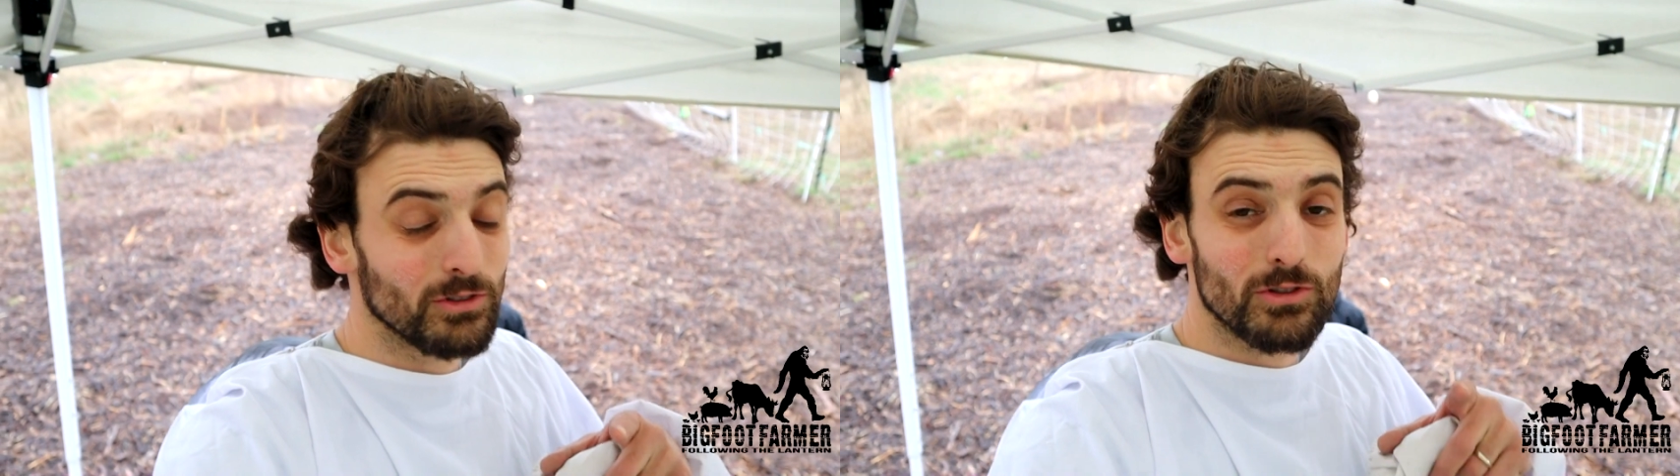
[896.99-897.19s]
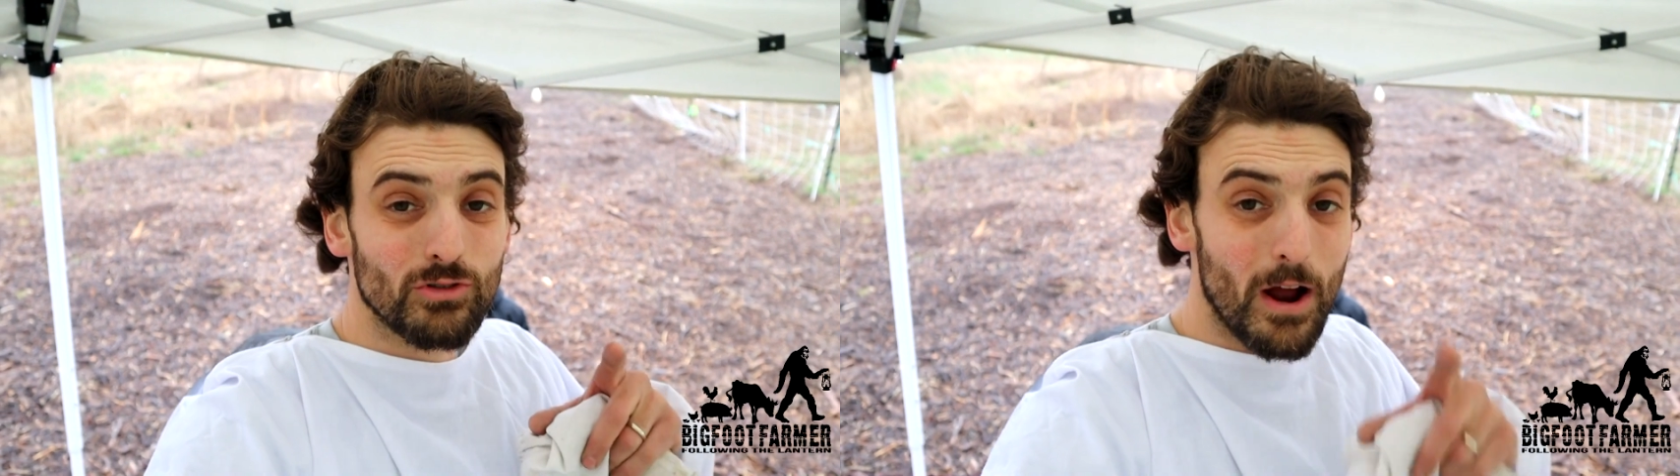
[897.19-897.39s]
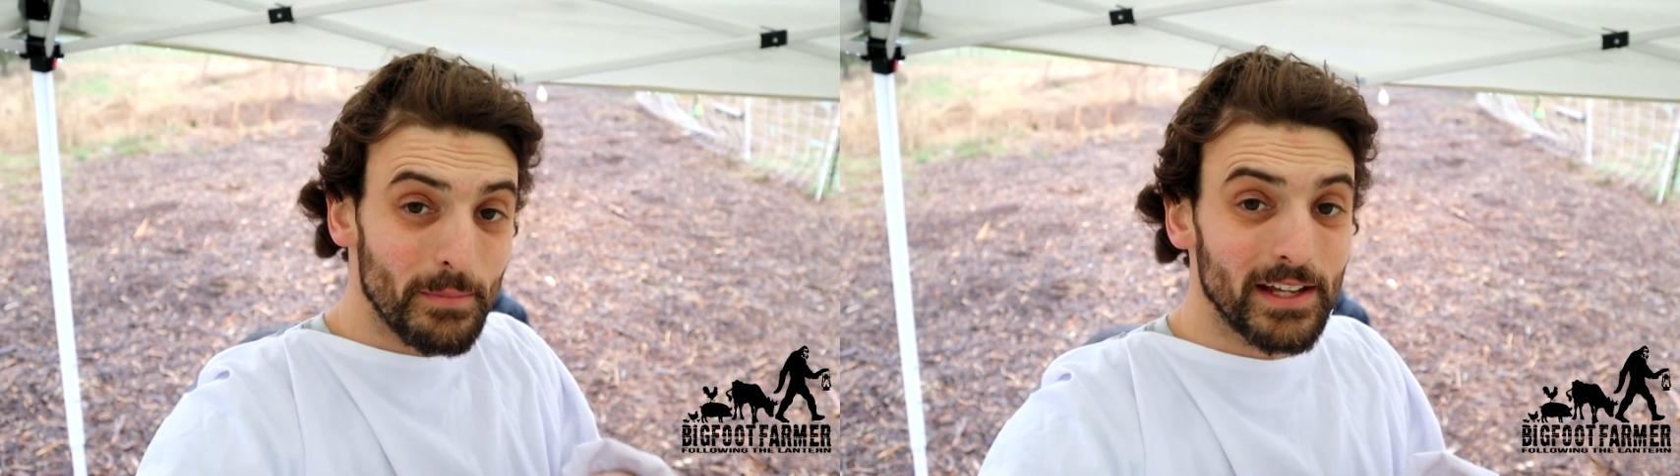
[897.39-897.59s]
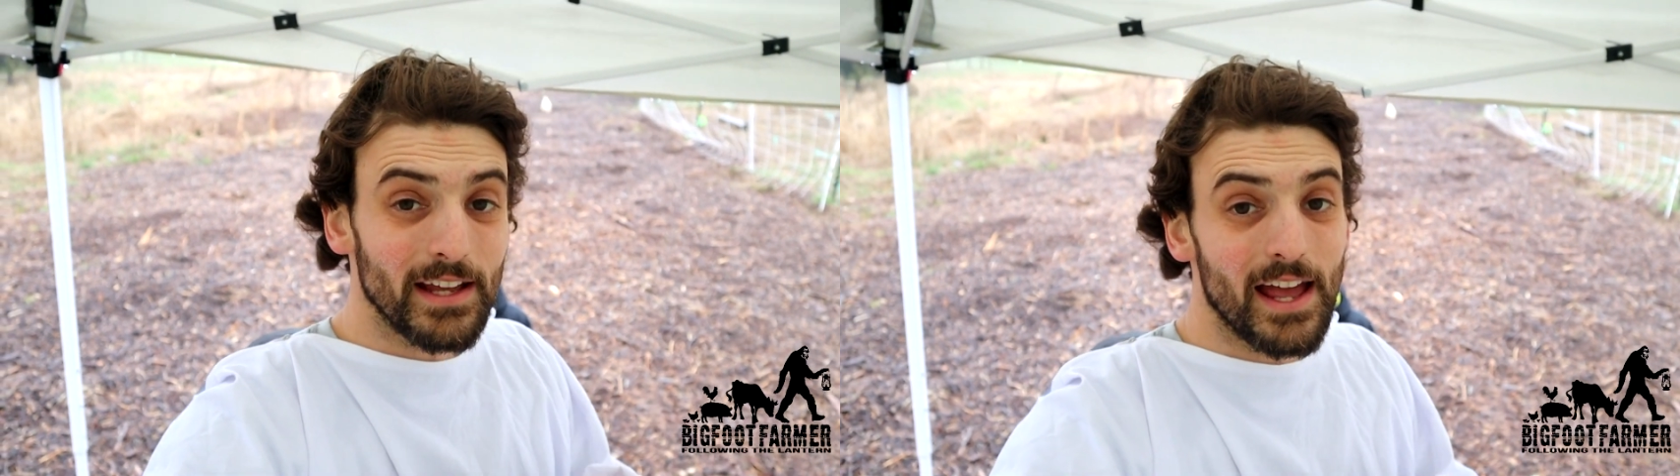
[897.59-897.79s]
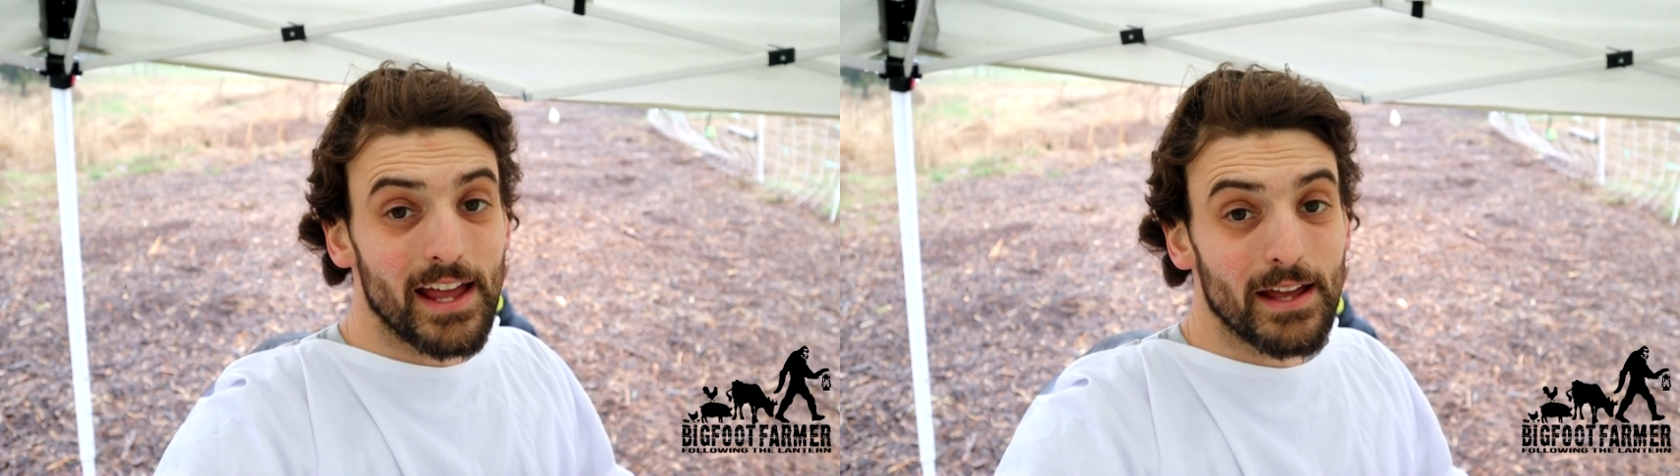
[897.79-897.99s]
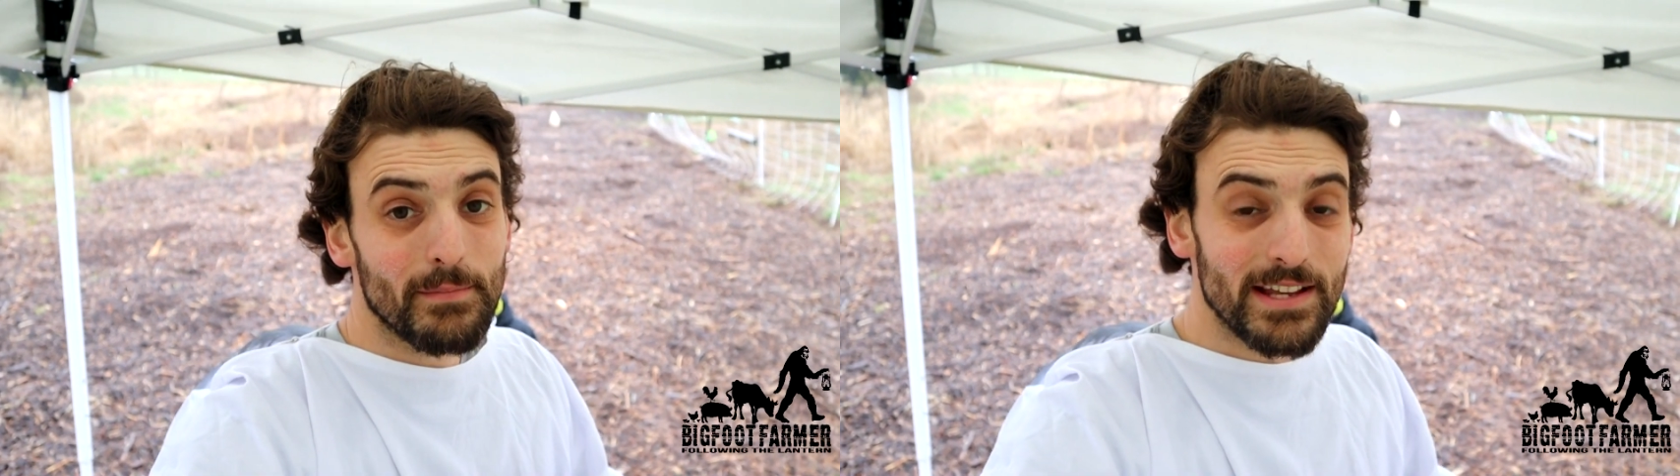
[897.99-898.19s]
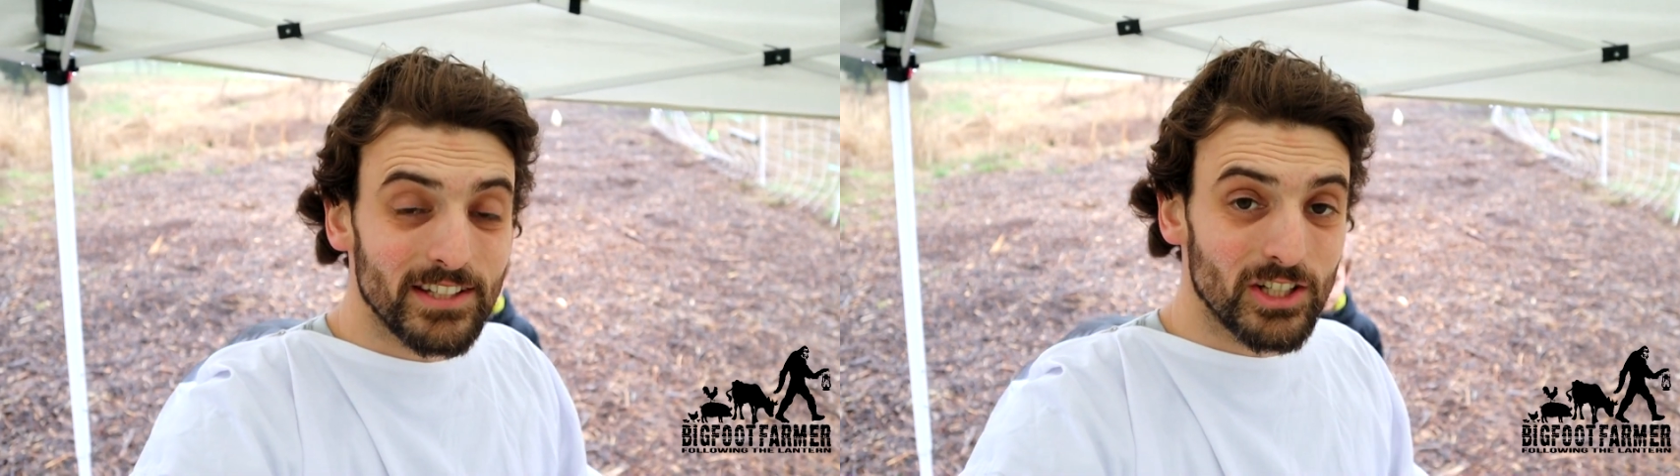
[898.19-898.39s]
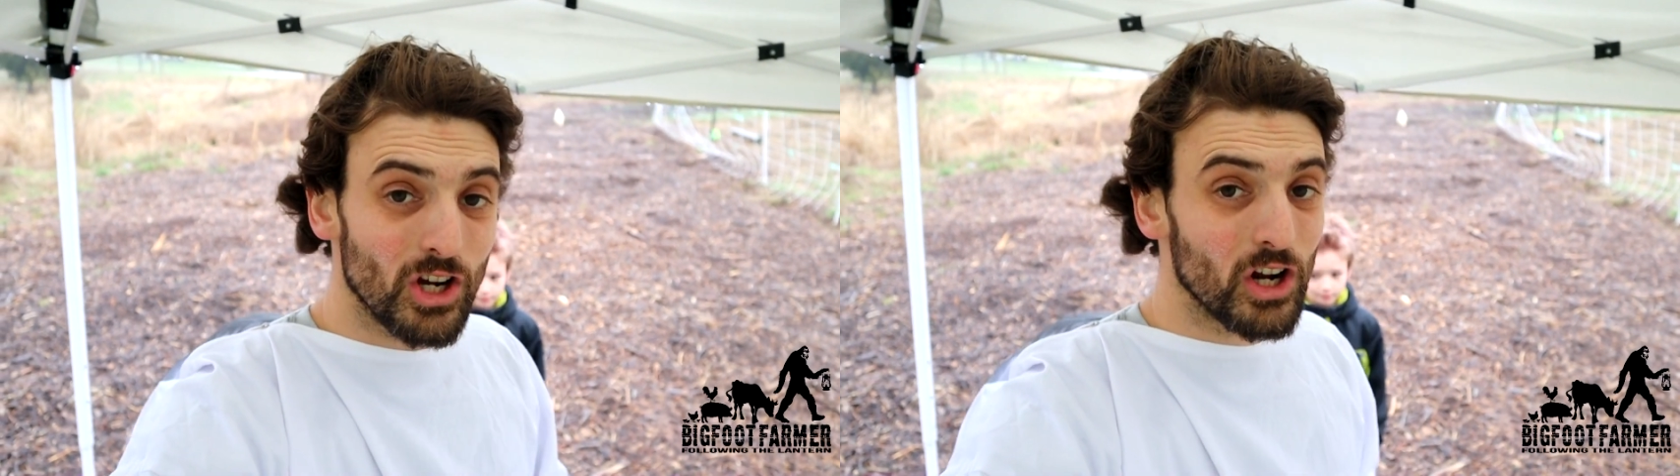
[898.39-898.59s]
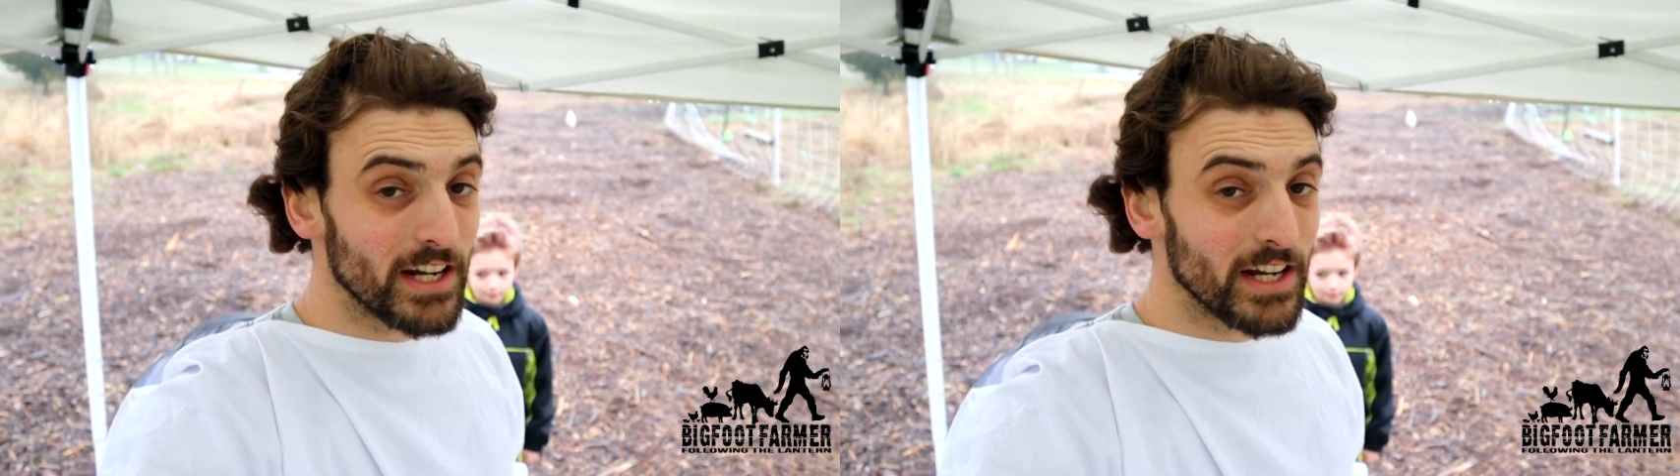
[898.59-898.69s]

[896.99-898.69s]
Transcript: drop me a message on